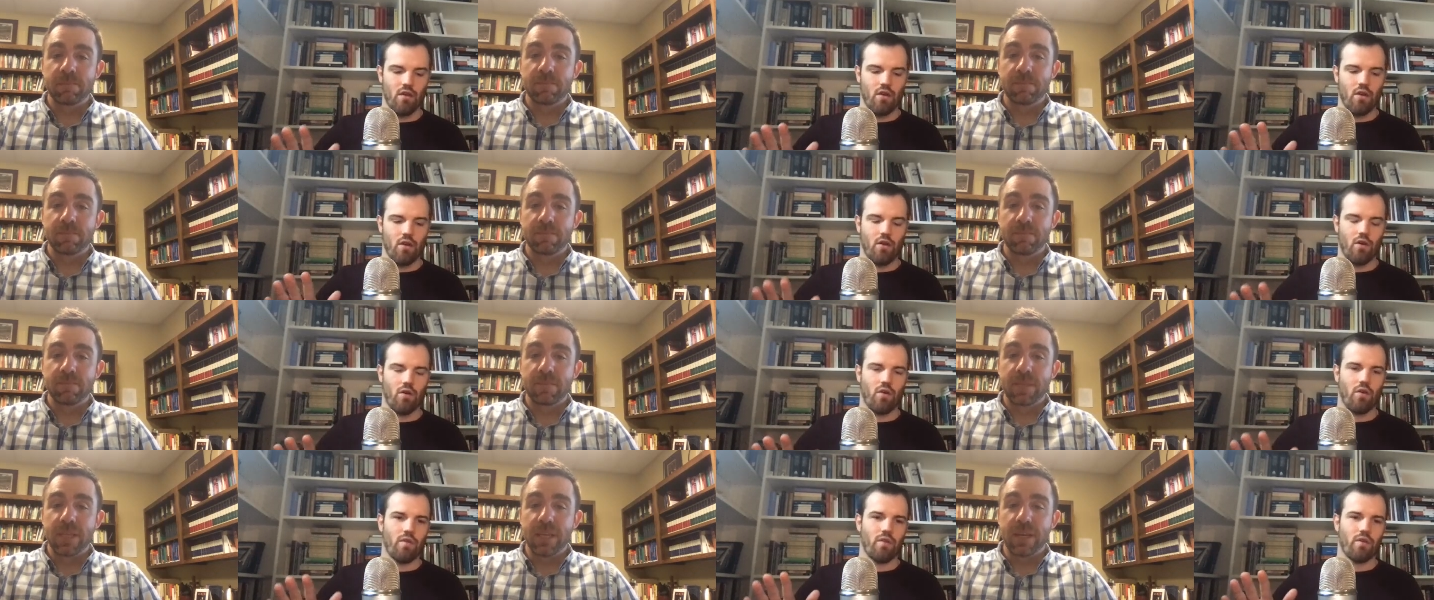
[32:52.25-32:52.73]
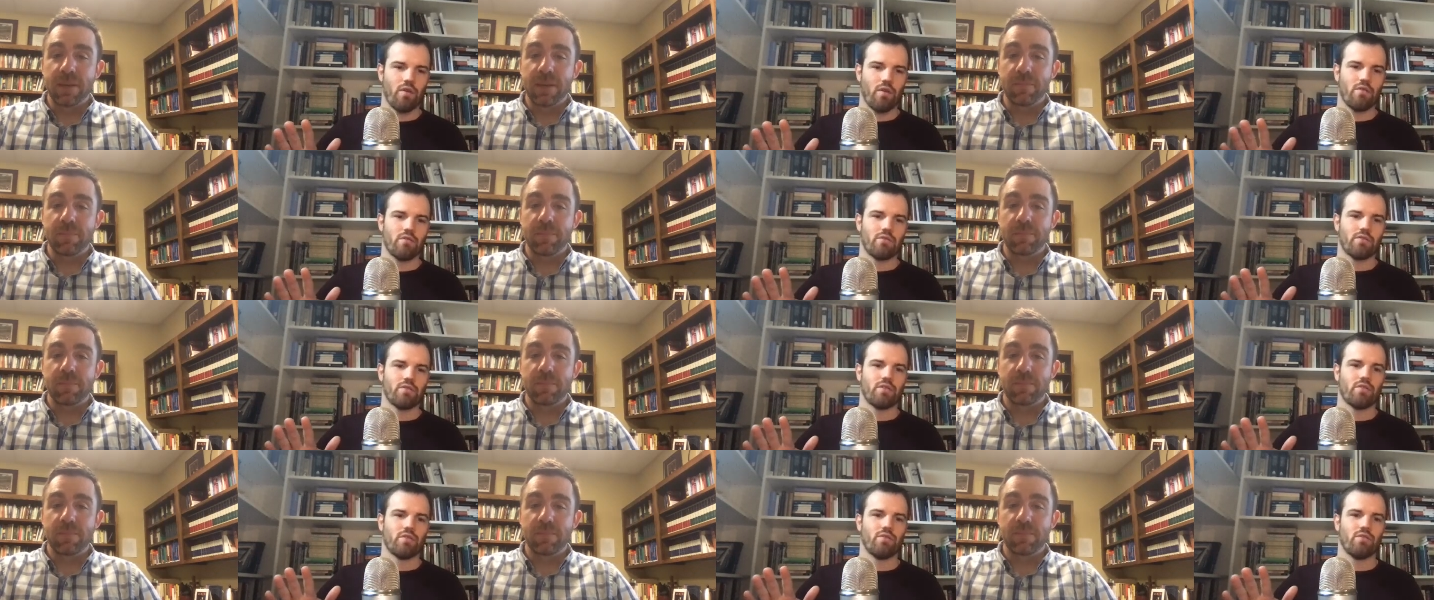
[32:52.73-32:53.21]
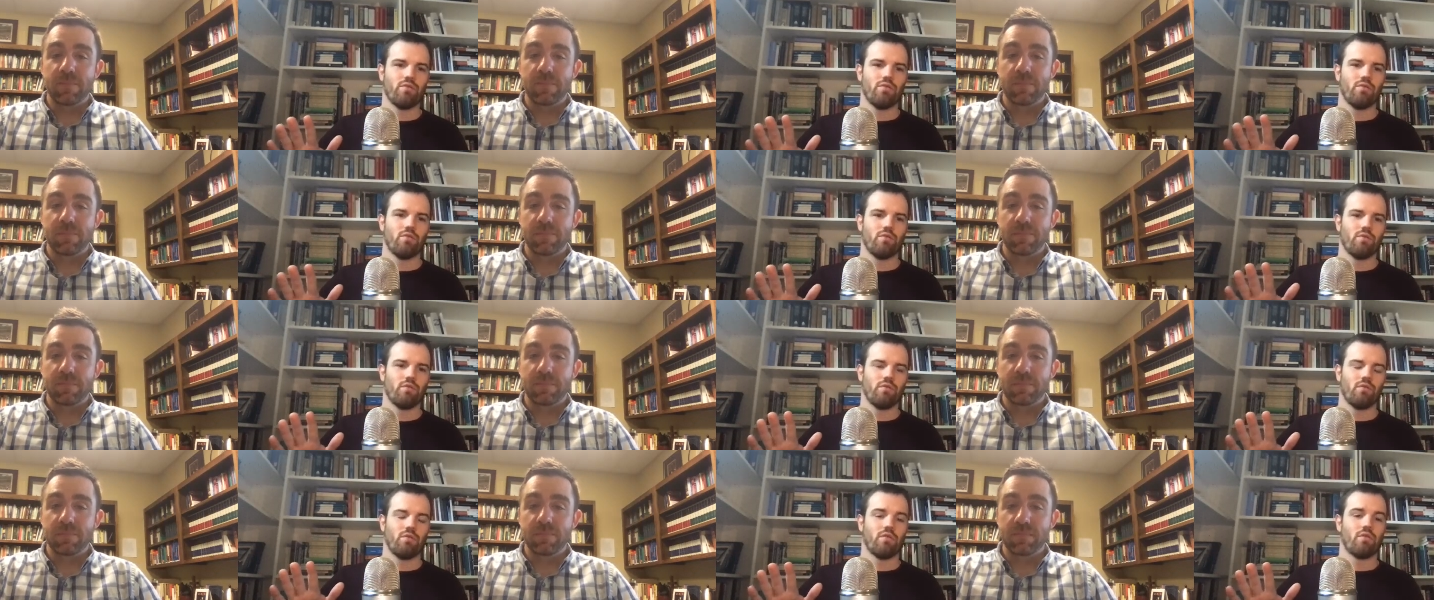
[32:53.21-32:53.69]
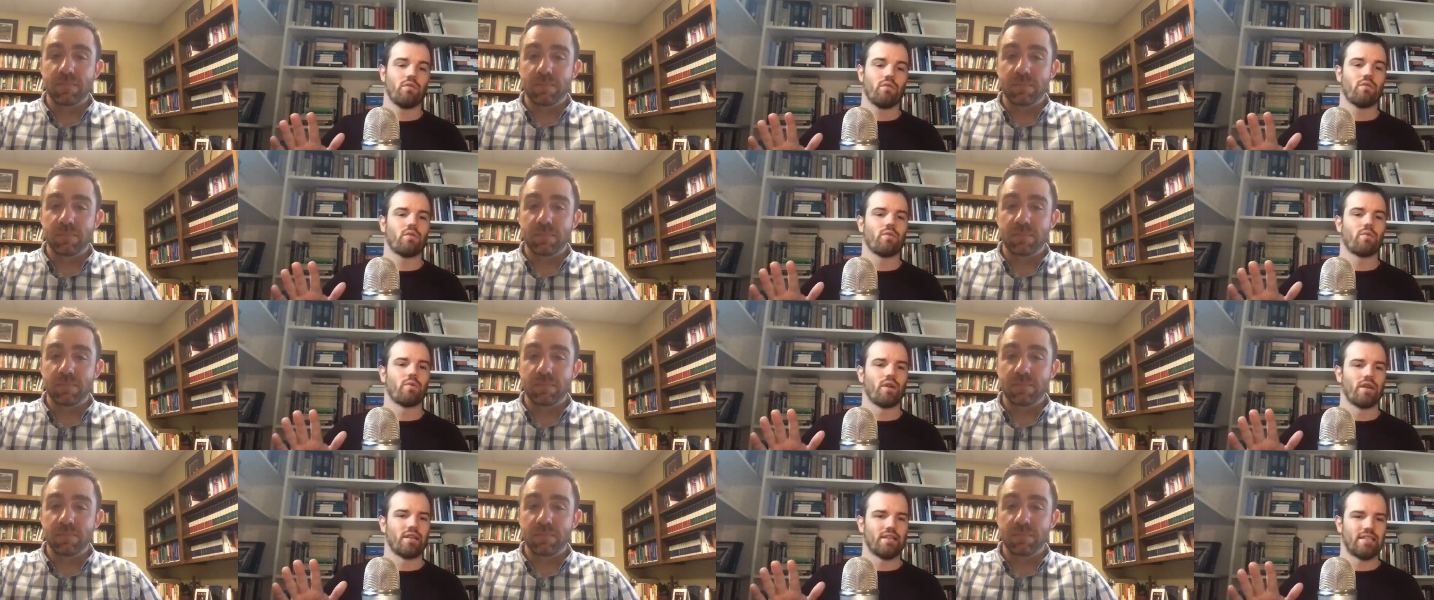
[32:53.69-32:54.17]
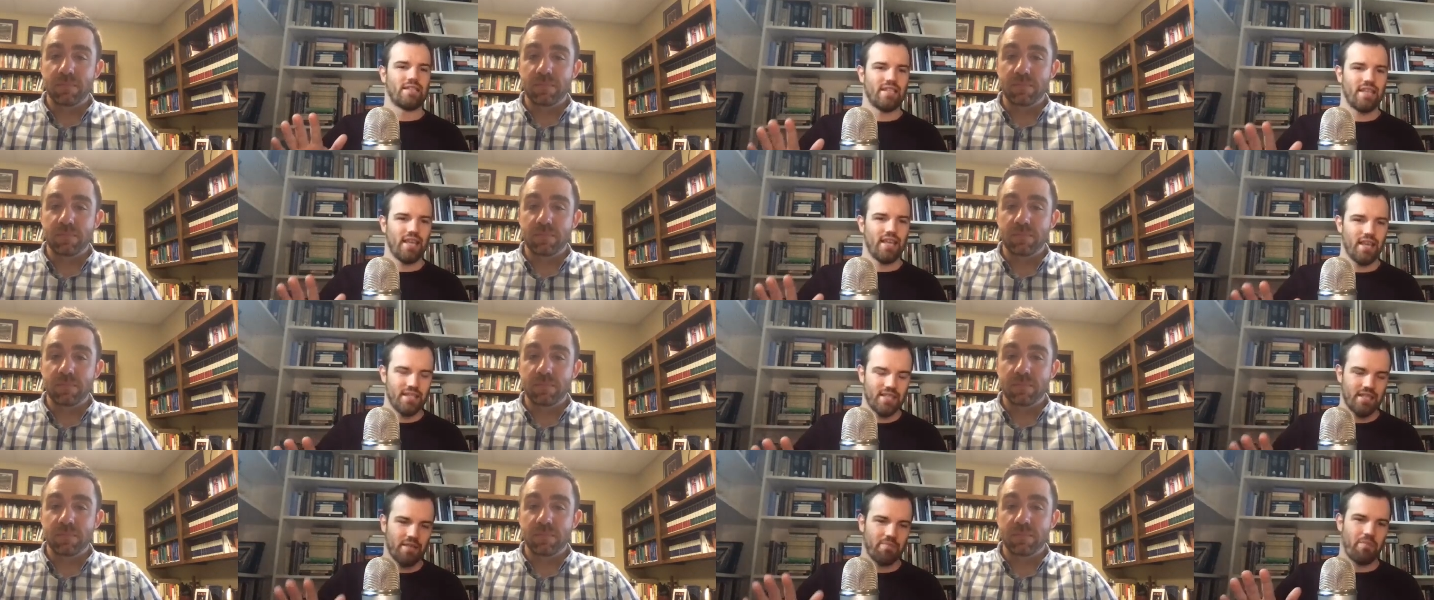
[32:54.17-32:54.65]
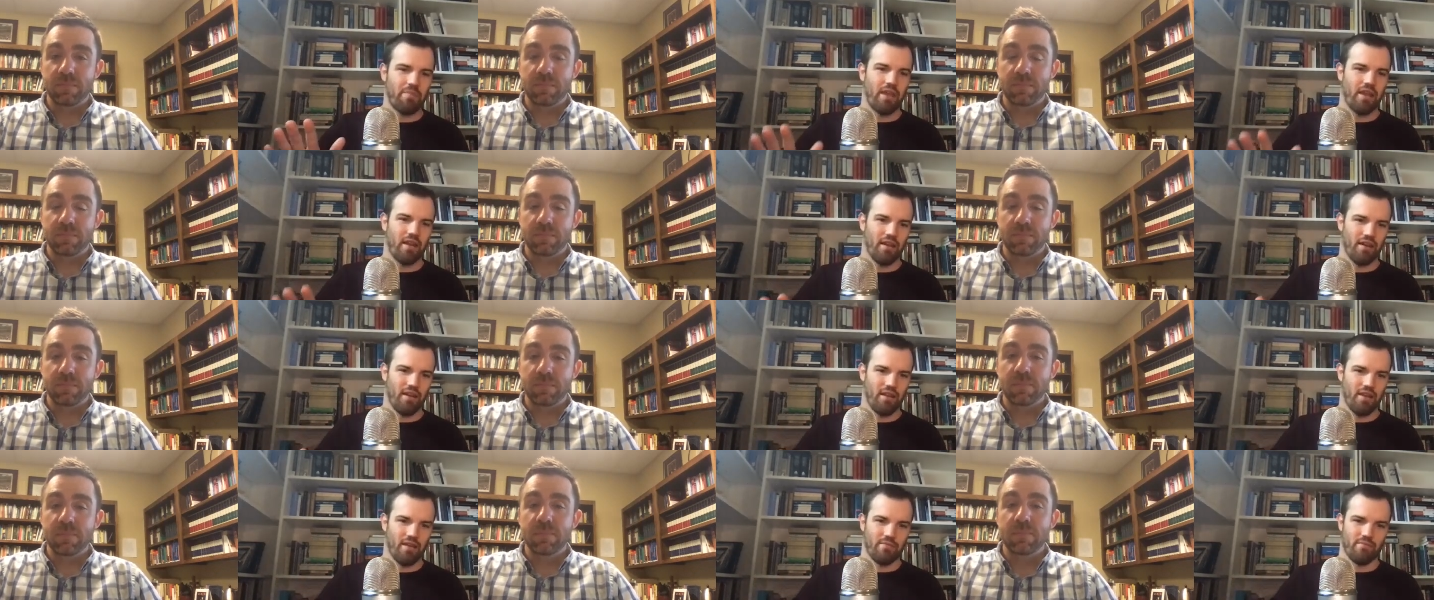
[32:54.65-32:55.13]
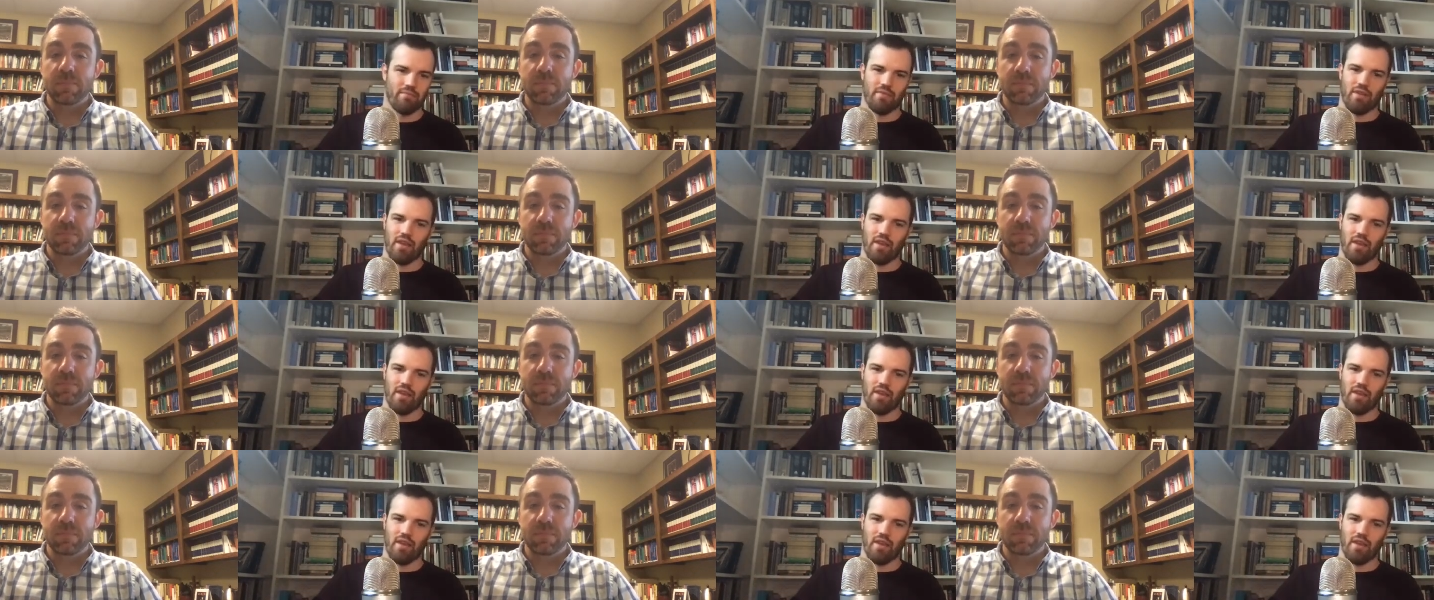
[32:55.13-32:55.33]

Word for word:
Speaker 1: all those who were anticipating him,